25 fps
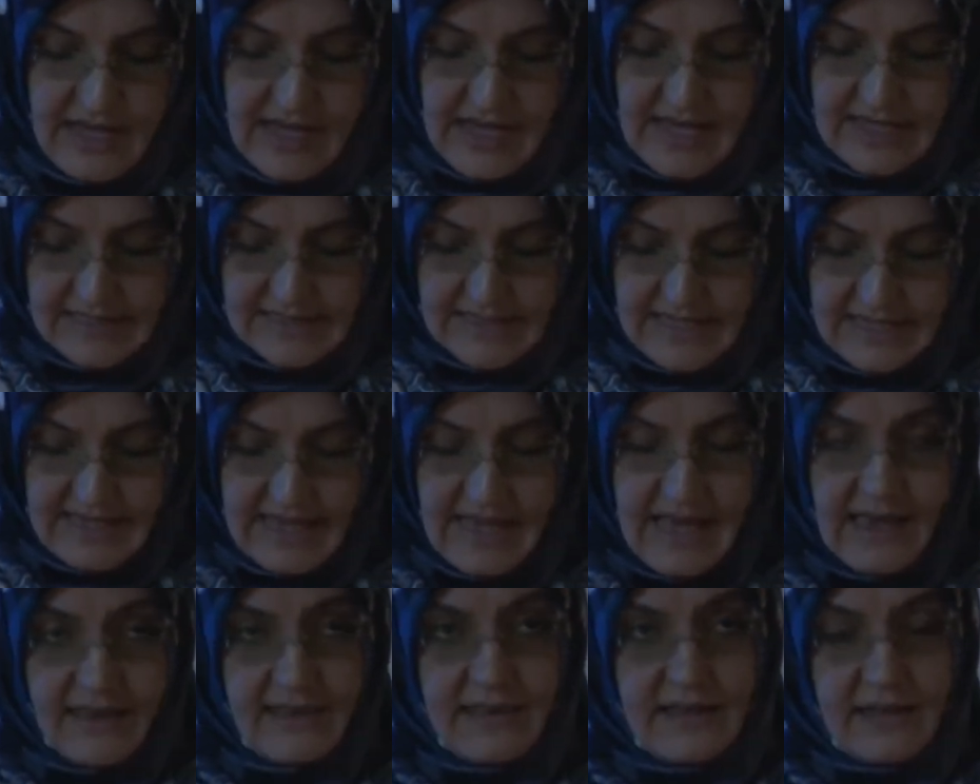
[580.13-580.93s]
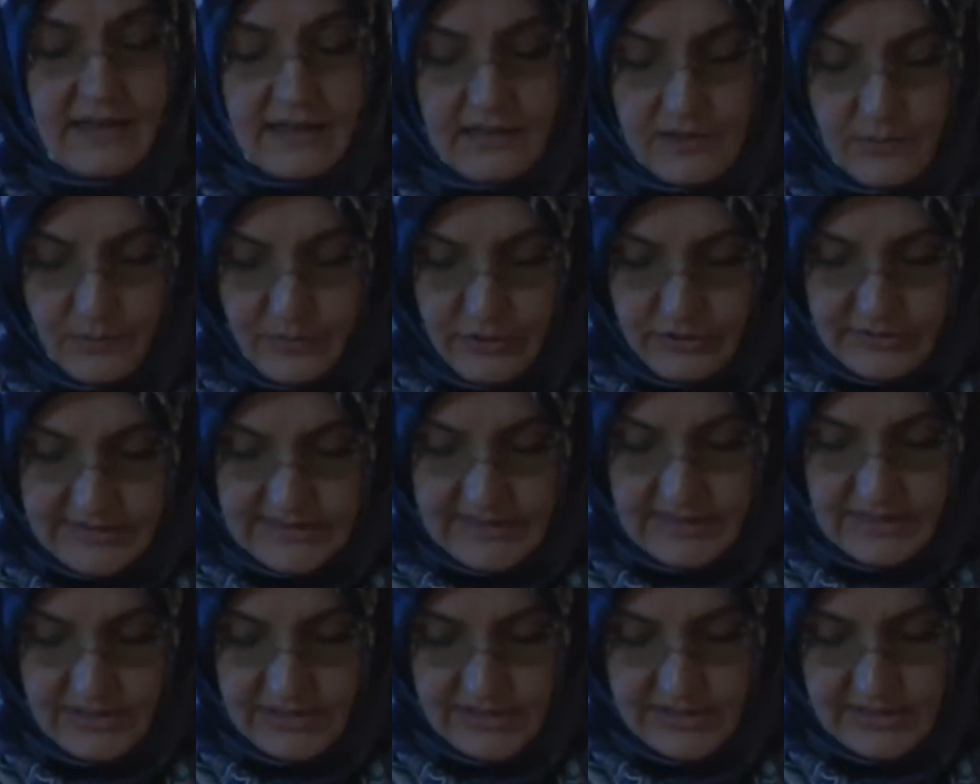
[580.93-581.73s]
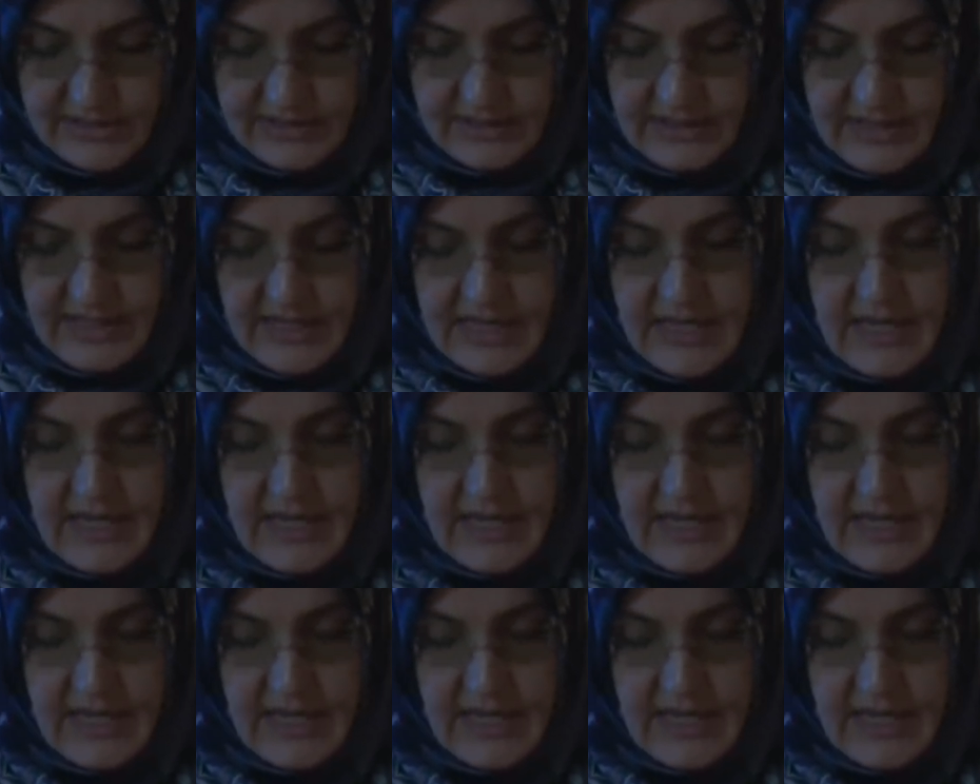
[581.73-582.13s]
as an ethical position